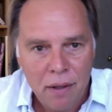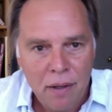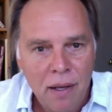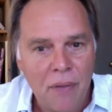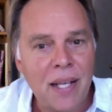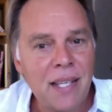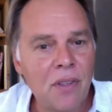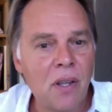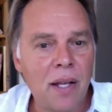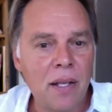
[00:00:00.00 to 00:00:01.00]
And that's how the
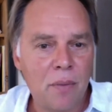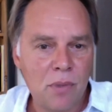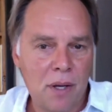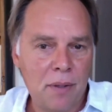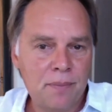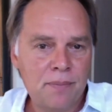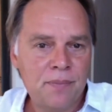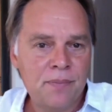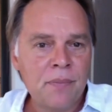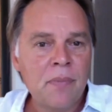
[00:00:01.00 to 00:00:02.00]
line comes out.
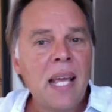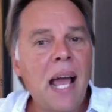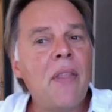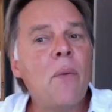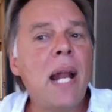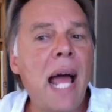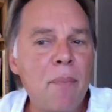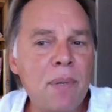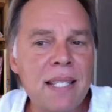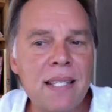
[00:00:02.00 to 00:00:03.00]
And then what
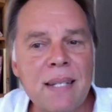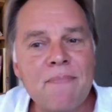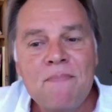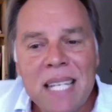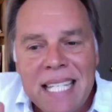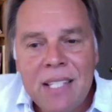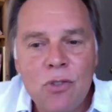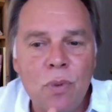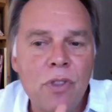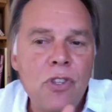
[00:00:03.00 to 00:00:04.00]
happens is it mixes
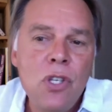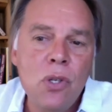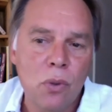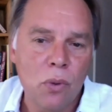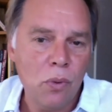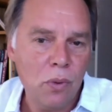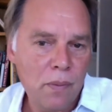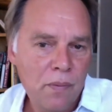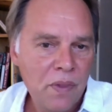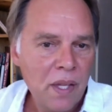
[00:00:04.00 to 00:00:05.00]
with you
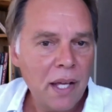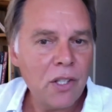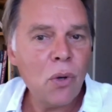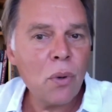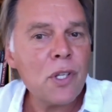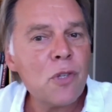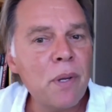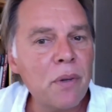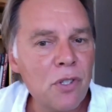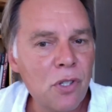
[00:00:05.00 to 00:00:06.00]
and your
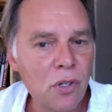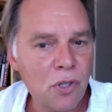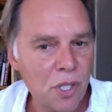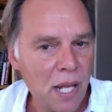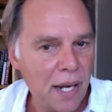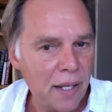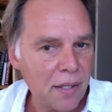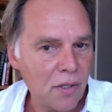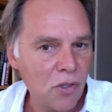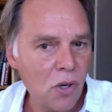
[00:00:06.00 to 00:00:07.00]
experience and your
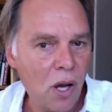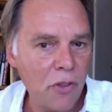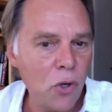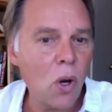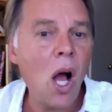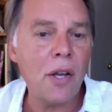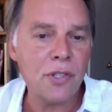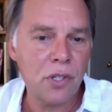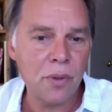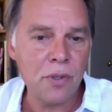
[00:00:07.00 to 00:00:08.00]
genetics, your husk,
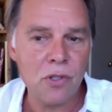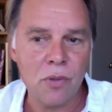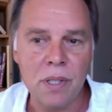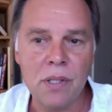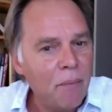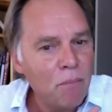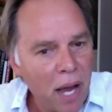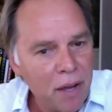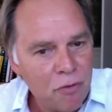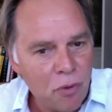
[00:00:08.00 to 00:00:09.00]
your instrument.
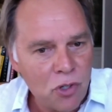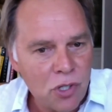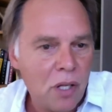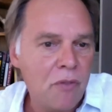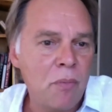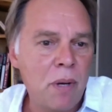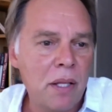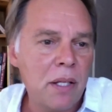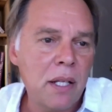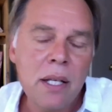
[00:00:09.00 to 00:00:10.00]
My version of the
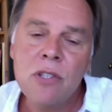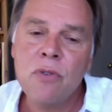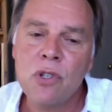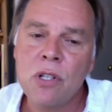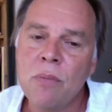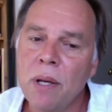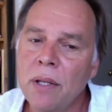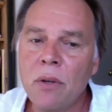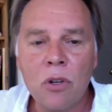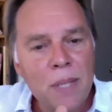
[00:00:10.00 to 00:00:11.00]
melody and his version of the melody
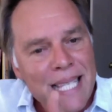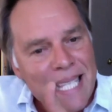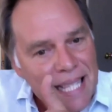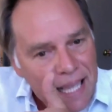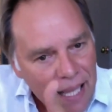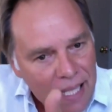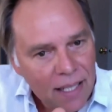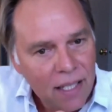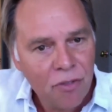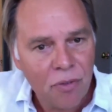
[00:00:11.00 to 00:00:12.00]
are going to be slightly
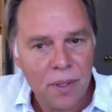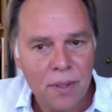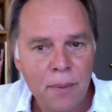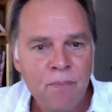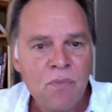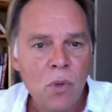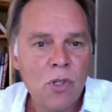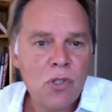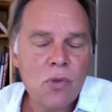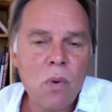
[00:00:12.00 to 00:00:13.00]
different, which
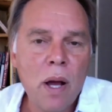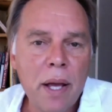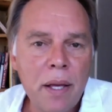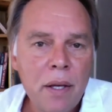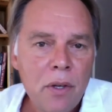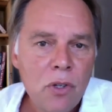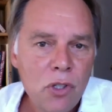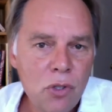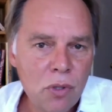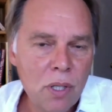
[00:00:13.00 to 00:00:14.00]
is why
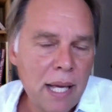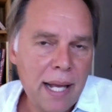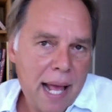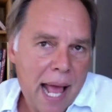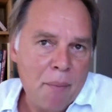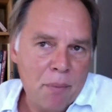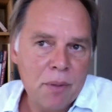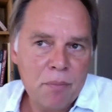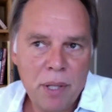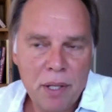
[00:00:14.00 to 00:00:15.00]
you can get Hamlet
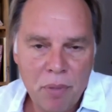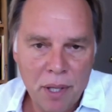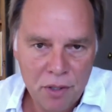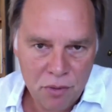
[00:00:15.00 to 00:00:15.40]
played by